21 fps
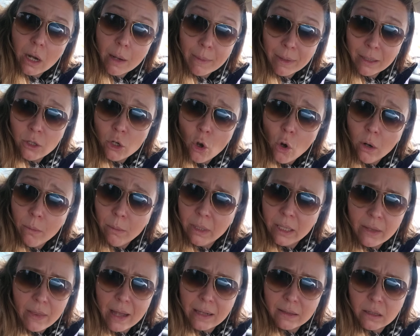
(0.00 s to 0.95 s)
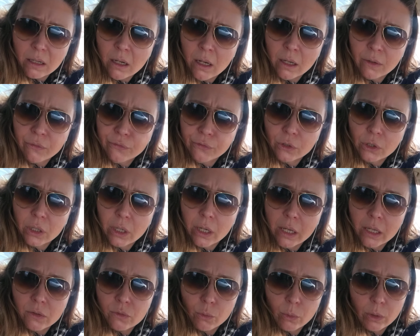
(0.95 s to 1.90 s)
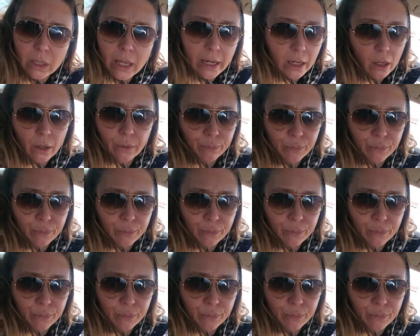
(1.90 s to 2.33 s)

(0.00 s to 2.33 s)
I mean, normally that's enough for us. We're like, oh,